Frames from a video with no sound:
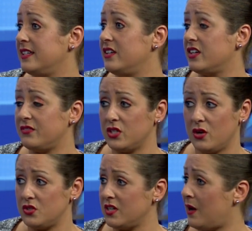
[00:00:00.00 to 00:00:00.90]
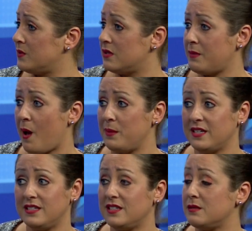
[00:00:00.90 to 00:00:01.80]
You're gonna have to coach and counsel them out
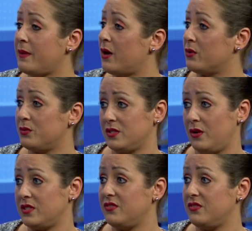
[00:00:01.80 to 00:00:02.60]
because it doesn't matter the results.